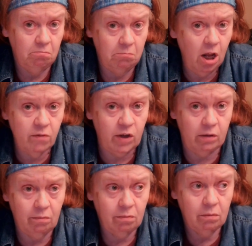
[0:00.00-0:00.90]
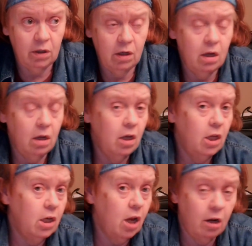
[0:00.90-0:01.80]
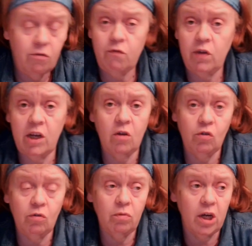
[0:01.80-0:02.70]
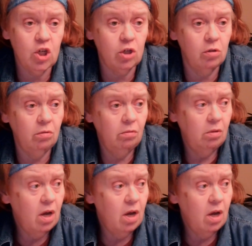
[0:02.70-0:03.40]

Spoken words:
None of it. None of the videos are racial.